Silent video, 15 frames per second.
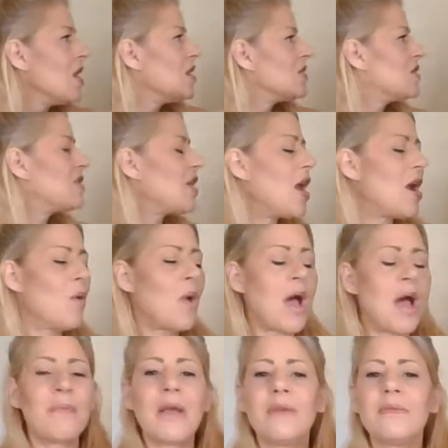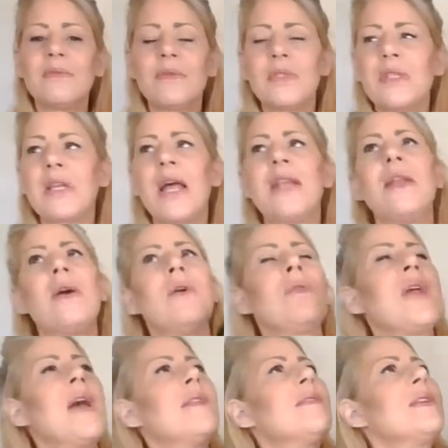So um, I know
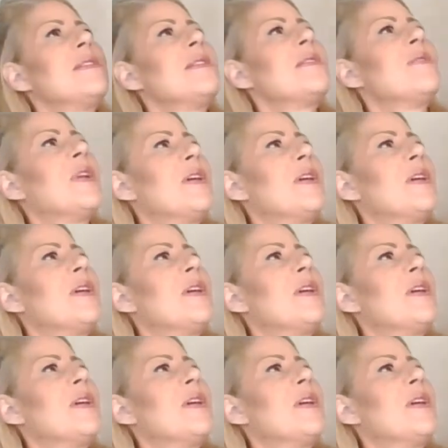that this is a